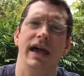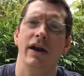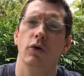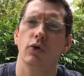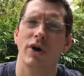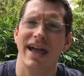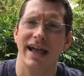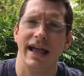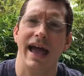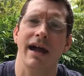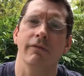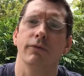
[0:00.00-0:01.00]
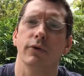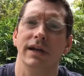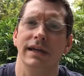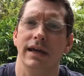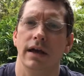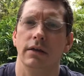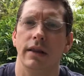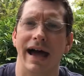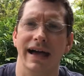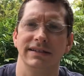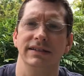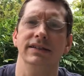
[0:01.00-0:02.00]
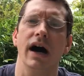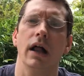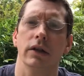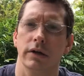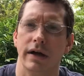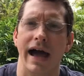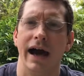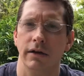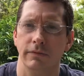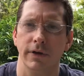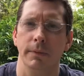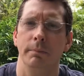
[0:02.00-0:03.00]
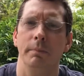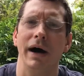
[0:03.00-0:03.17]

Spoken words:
and wring every last dollar out of them